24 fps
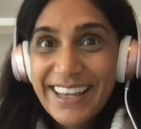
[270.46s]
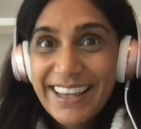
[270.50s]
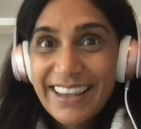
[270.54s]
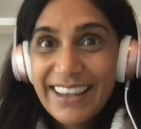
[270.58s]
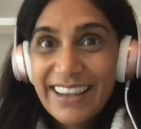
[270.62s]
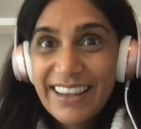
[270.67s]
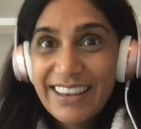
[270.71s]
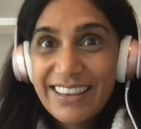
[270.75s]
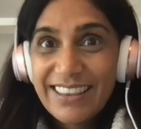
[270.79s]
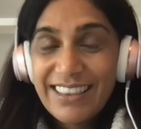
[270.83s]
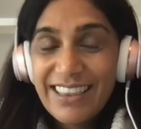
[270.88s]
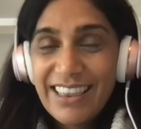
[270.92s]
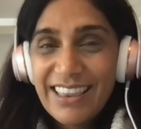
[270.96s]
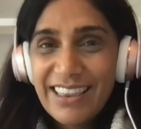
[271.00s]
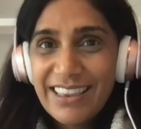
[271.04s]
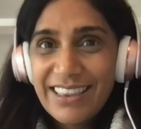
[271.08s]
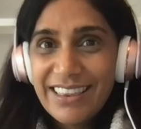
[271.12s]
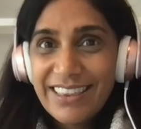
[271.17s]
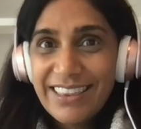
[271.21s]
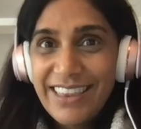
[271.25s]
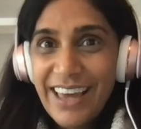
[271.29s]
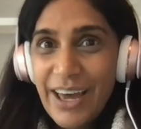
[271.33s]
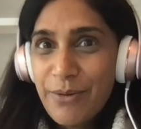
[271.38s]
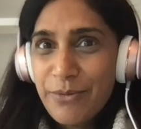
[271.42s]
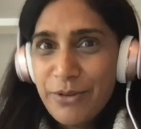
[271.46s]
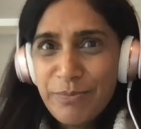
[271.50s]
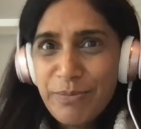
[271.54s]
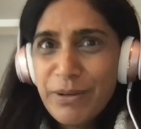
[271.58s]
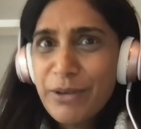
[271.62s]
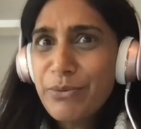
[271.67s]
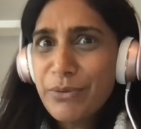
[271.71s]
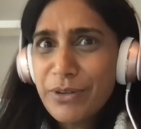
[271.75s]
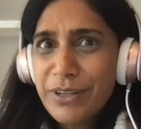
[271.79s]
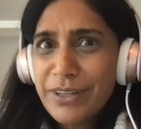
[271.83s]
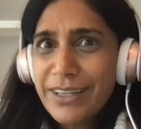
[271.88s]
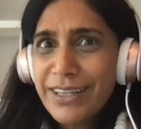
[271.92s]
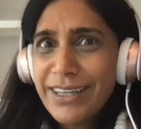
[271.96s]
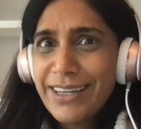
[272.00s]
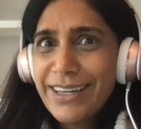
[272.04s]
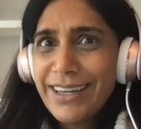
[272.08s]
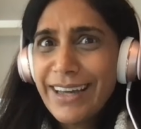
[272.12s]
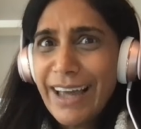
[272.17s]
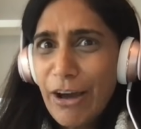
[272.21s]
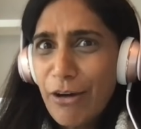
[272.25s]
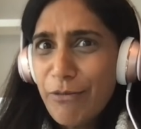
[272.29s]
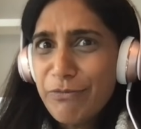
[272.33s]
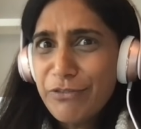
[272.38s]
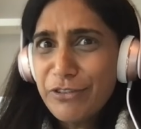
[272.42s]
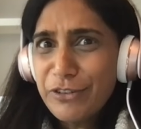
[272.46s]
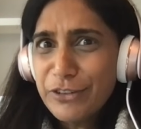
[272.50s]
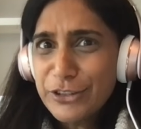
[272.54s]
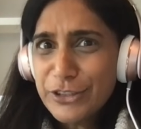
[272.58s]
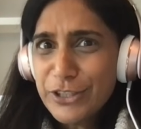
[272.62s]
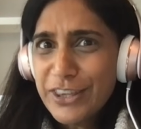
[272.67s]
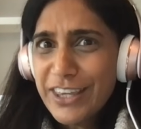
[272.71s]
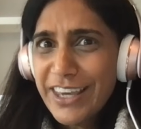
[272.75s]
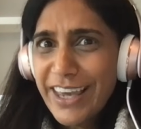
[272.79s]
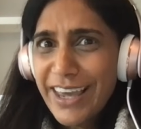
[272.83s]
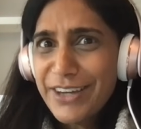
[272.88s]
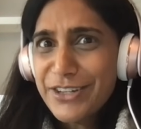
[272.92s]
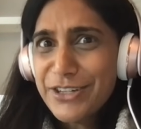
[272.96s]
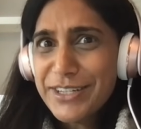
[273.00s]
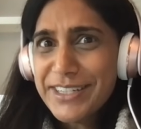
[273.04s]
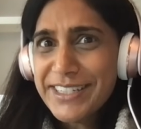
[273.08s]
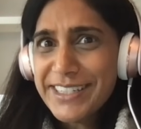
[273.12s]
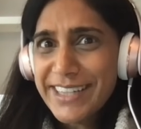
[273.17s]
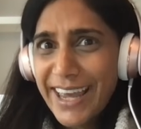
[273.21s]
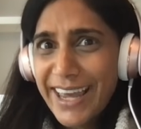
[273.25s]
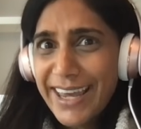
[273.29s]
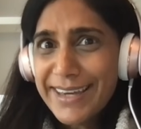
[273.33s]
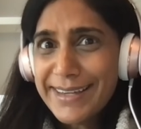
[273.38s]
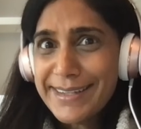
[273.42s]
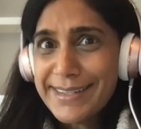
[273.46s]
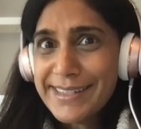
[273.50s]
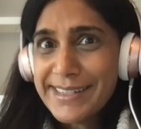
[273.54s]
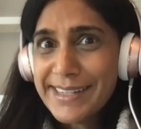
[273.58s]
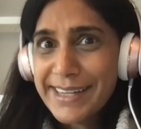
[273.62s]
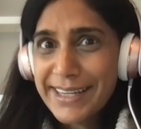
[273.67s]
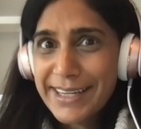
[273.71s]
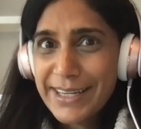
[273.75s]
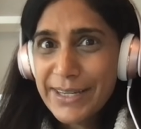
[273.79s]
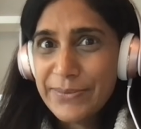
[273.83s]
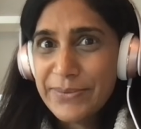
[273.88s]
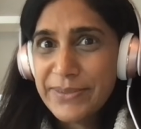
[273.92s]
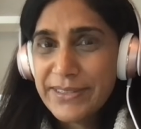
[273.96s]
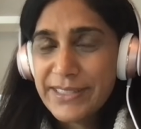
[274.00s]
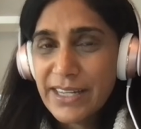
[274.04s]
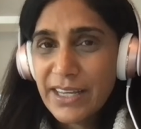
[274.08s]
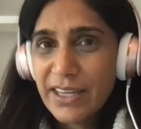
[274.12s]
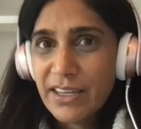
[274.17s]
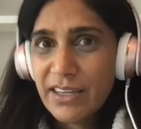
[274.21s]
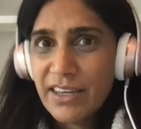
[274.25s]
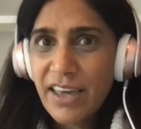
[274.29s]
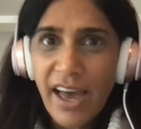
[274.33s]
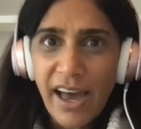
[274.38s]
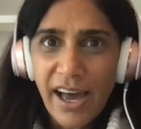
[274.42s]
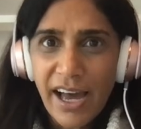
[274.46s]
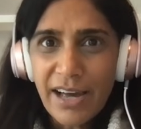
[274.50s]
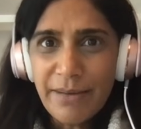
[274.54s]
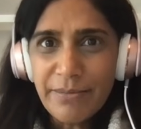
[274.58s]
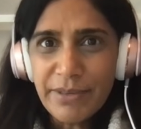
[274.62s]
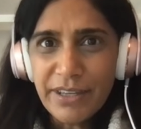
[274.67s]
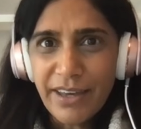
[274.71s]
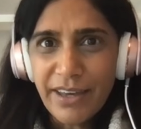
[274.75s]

that would be really helpful to the AG's case. Like, he was like, yeah, I'm the